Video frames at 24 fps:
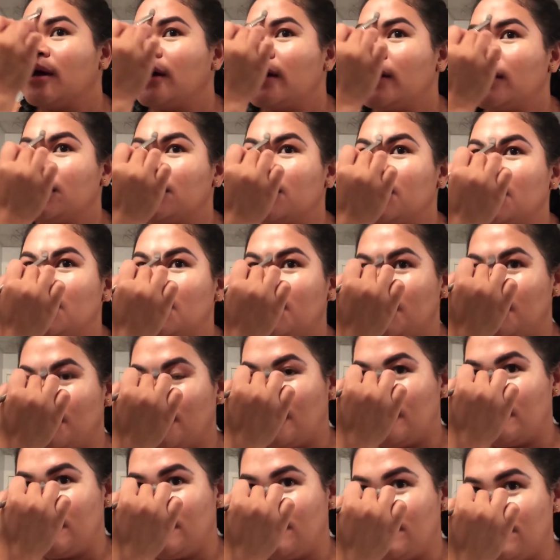I think a
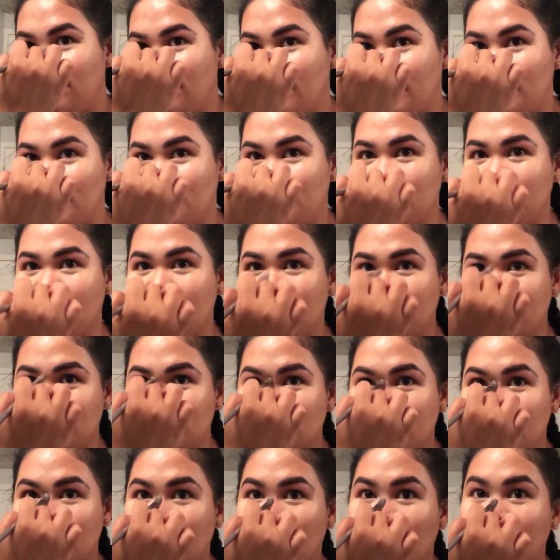lot of
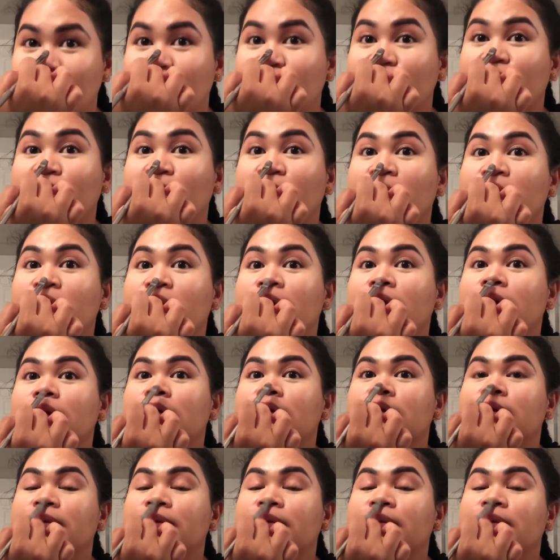Filipinos are known for it.